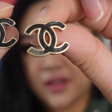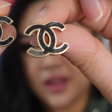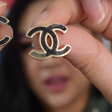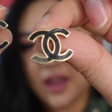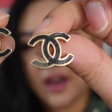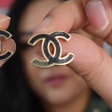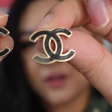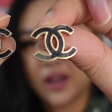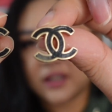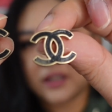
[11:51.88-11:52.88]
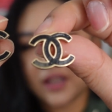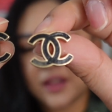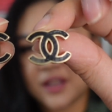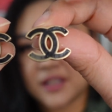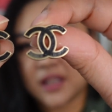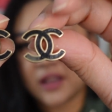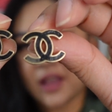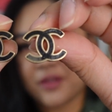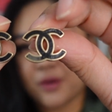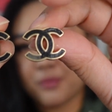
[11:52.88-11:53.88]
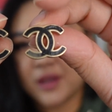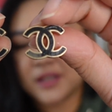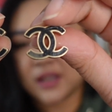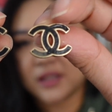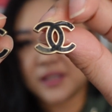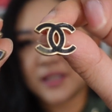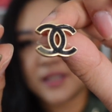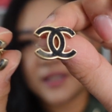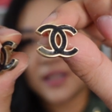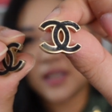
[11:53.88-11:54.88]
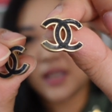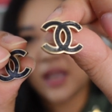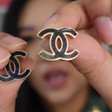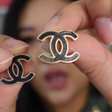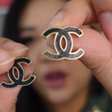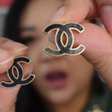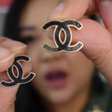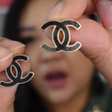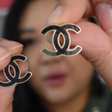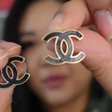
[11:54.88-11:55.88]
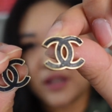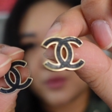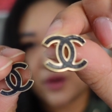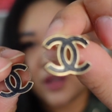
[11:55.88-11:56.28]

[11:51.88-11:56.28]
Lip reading: they have kind of like this leather piece on the CC. That's why